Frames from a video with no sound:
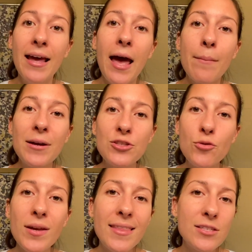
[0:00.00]
And by
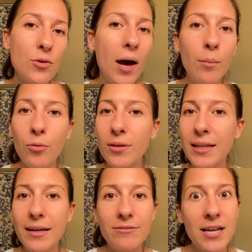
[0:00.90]
doing this, you help
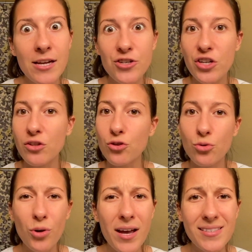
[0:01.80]
relieve tension,
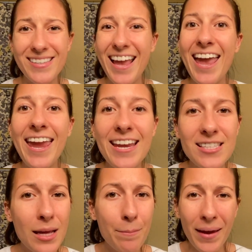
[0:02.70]
stress, aches,
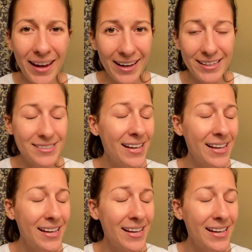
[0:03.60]
and pains.